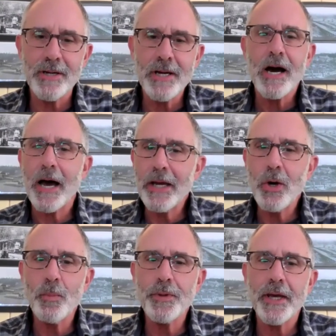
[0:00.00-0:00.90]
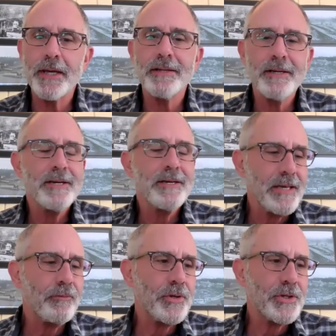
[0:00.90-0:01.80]
year. I hope that
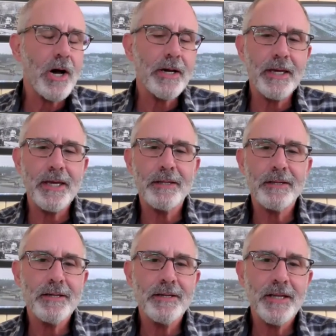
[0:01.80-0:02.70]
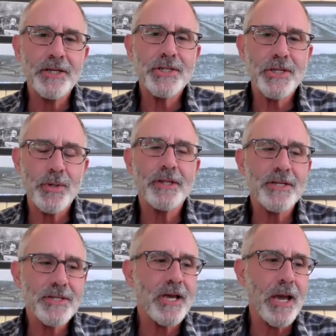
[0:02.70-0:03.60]
if we talk again next year
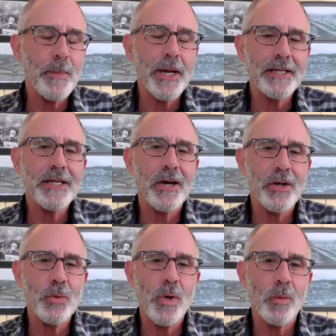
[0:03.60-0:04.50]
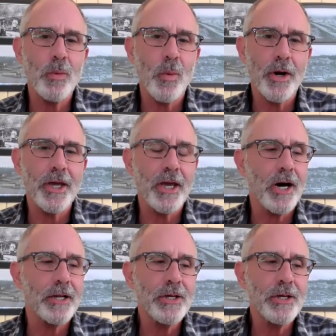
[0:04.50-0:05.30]
at this time, I can tell you what we're working